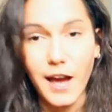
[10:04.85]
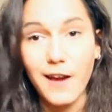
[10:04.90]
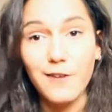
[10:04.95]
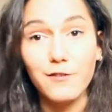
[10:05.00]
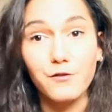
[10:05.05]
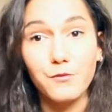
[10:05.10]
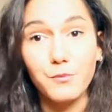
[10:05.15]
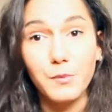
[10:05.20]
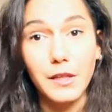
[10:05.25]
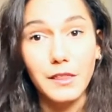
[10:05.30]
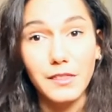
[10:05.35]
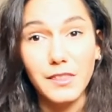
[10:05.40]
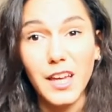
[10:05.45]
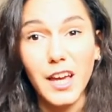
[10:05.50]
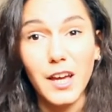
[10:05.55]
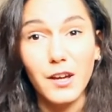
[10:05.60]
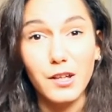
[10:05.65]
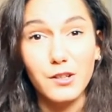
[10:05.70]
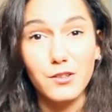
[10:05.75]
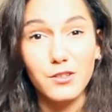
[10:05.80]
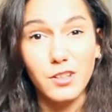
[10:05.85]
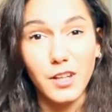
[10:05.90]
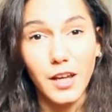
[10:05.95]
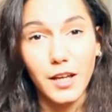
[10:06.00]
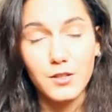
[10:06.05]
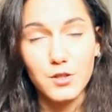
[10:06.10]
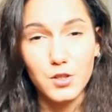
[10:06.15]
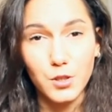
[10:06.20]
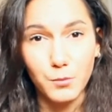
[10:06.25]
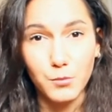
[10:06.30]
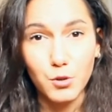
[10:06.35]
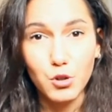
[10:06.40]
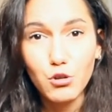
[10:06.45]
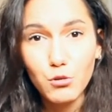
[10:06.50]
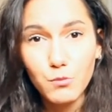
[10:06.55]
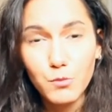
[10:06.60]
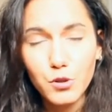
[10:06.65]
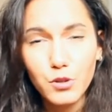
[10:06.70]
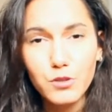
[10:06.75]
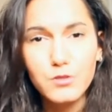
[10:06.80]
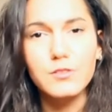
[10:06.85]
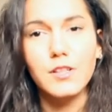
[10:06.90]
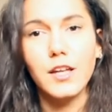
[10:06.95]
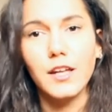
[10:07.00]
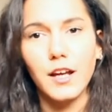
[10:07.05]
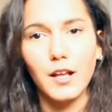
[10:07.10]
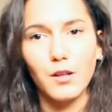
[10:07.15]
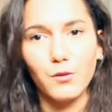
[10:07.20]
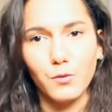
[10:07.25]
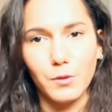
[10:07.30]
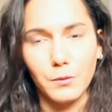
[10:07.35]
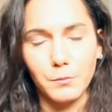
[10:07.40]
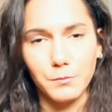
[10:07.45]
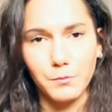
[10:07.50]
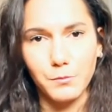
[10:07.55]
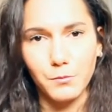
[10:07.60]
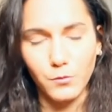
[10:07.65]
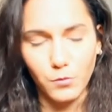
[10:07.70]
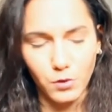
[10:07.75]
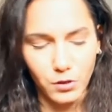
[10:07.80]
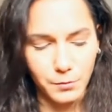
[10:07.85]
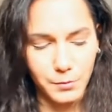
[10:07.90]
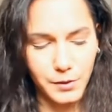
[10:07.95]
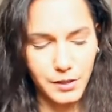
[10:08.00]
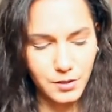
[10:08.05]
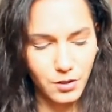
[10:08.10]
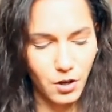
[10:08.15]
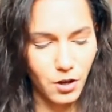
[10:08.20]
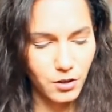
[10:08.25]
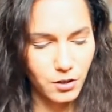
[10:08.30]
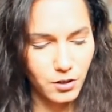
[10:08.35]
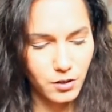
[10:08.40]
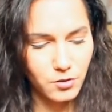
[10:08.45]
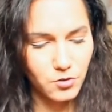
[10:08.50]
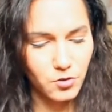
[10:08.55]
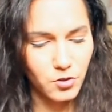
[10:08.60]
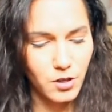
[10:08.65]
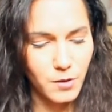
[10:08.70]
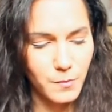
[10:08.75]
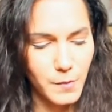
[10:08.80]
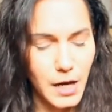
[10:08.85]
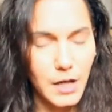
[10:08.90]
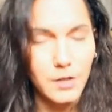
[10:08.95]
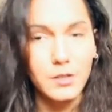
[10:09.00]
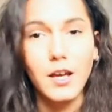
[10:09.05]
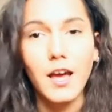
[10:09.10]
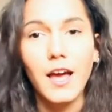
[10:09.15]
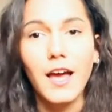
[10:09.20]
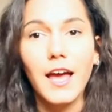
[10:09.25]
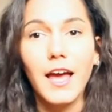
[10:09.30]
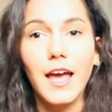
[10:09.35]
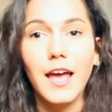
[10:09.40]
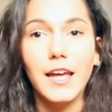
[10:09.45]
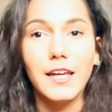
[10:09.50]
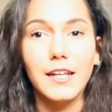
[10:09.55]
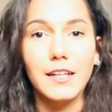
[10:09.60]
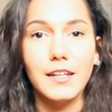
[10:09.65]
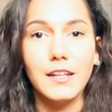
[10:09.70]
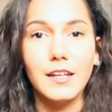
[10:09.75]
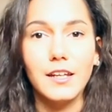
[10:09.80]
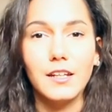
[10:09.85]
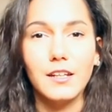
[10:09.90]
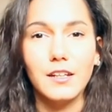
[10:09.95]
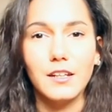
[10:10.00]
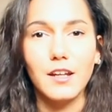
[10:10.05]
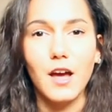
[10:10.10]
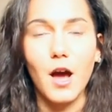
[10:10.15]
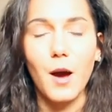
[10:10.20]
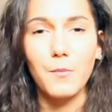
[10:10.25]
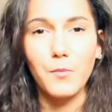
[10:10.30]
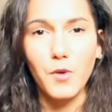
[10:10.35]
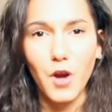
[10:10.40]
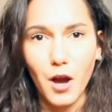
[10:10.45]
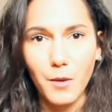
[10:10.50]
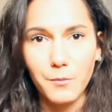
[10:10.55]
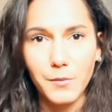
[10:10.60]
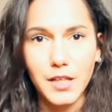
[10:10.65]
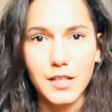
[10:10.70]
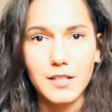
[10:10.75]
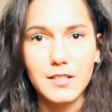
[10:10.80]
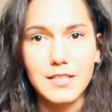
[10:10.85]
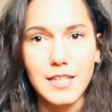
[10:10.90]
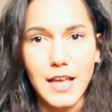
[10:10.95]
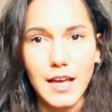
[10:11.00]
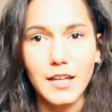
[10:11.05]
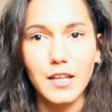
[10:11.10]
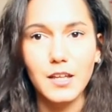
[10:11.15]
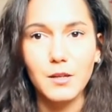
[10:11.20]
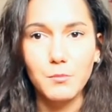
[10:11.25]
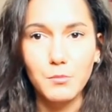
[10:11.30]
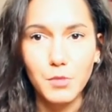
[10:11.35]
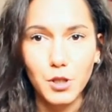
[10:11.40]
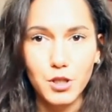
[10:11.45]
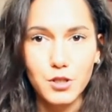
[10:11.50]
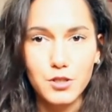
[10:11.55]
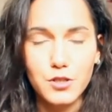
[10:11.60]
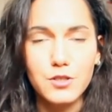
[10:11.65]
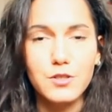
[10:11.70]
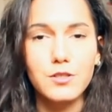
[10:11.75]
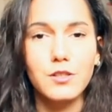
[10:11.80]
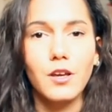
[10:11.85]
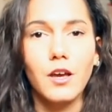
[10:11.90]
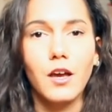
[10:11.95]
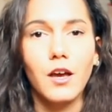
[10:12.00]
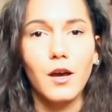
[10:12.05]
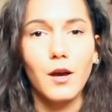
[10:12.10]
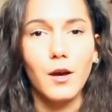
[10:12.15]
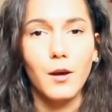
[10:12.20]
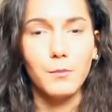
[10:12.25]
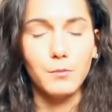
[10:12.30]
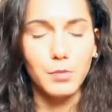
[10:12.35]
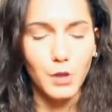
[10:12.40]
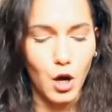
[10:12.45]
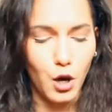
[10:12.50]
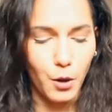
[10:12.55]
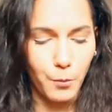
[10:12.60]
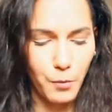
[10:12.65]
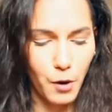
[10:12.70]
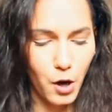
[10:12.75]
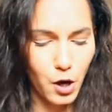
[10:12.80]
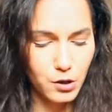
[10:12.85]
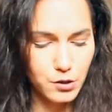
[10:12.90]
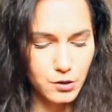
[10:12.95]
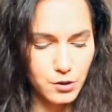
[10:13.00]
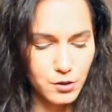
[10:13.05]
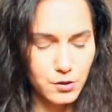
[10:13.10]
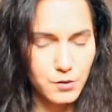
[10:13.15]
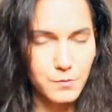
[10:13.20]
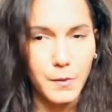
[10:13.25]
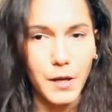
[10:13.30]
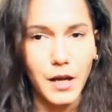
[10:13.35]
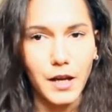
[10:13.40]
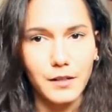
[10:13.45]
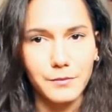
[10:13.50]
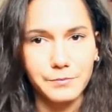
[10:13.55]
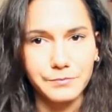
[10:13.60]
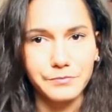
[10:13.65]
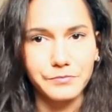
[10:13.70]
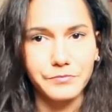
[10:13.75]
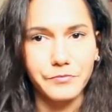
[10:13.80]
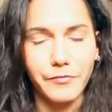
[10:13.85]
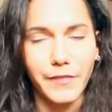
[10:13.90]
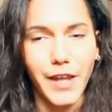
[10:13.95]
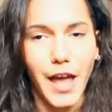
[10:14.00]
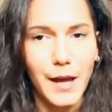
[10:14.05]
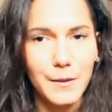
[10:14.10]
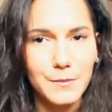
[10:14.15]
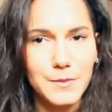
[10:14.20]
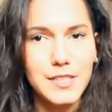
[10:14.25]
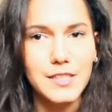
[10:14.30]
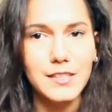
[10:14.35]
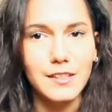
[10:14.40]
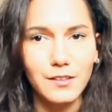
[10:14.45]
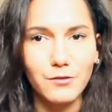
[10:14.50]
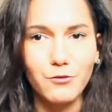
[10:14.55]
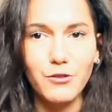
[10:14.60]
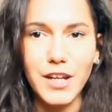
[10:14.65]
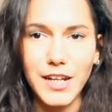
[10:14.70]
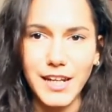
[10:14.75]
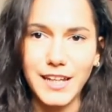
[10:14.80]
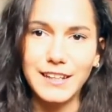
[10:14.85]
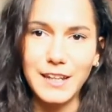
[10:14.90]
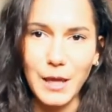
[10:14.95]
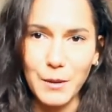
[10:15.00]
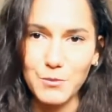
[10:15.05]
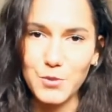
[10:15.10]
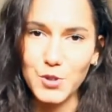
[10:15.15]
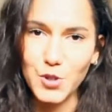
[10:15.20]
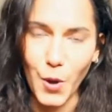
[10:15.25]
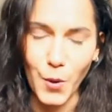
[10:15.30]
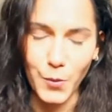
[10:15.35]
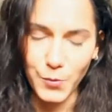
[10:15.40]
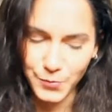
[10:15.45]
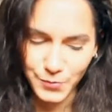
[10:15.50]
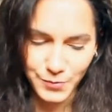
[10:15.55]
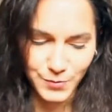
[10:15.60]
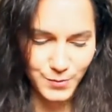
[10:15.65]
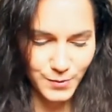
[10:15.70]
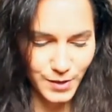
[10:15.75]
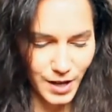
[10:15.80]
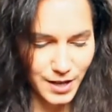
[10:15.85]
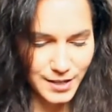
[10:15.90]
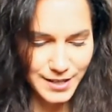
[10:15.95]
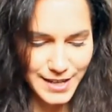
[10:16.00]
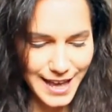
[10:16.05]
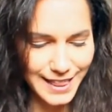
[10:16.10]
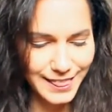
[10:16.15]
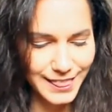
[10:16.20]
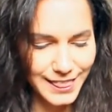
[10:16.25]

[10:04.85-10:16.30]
I've been there to get some new books that will be talking to you about in an upcoming second books blog post, but I'm still reading them, so not